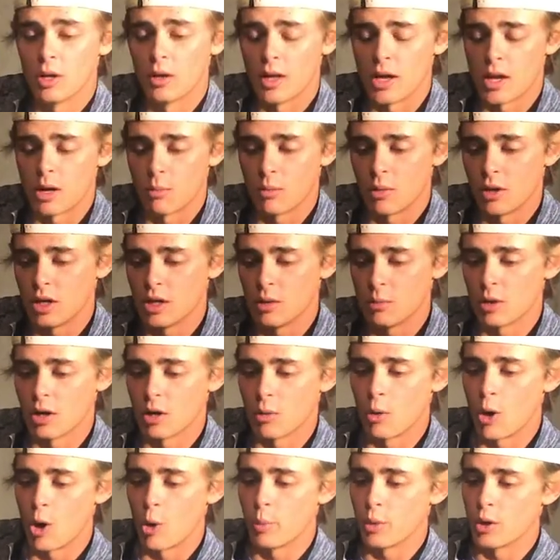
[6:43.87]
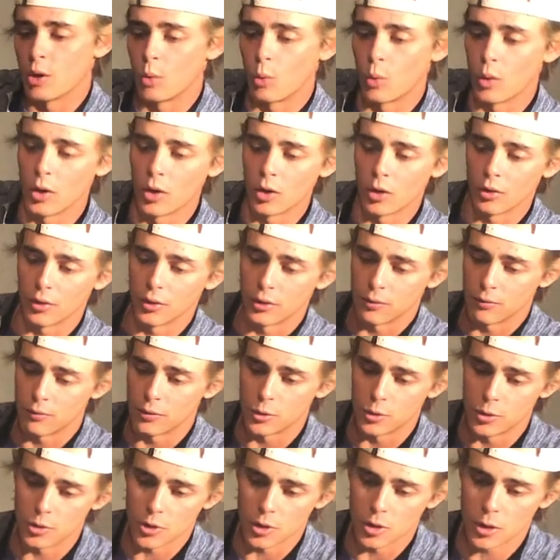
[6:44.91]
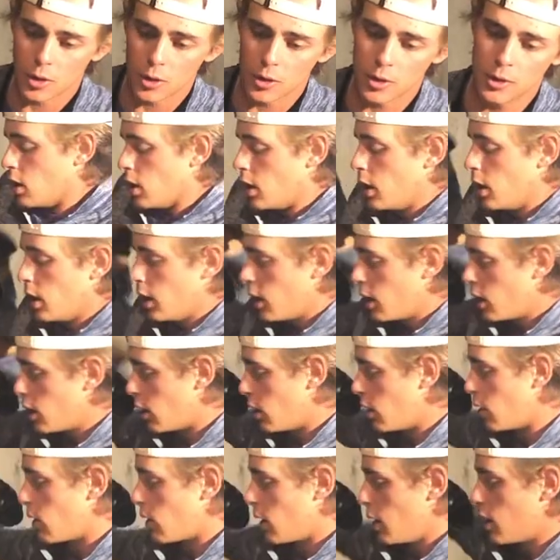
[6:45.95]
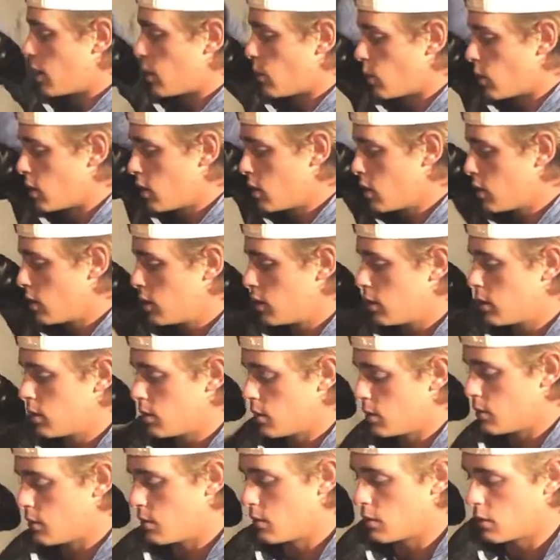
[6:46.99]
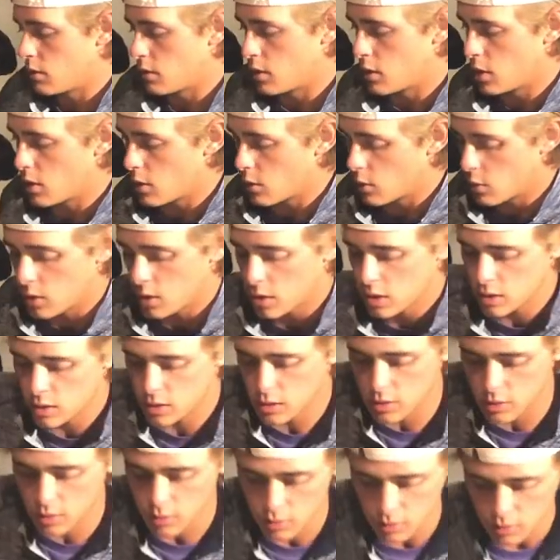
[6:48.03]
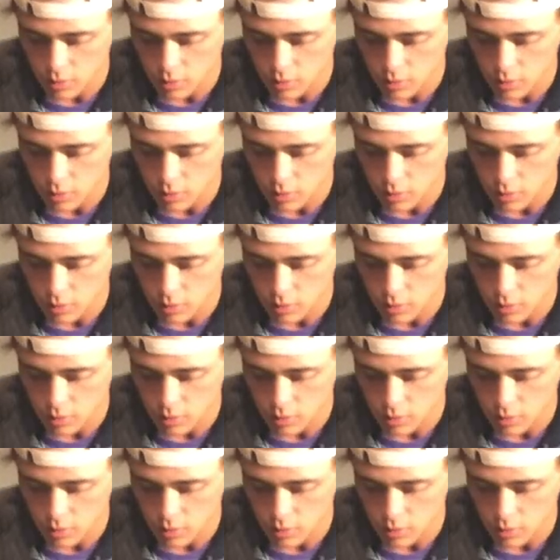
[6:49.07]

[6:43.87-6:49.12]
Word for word: a lot of money, but I'm hoping it will in the future. All right, well, there it was.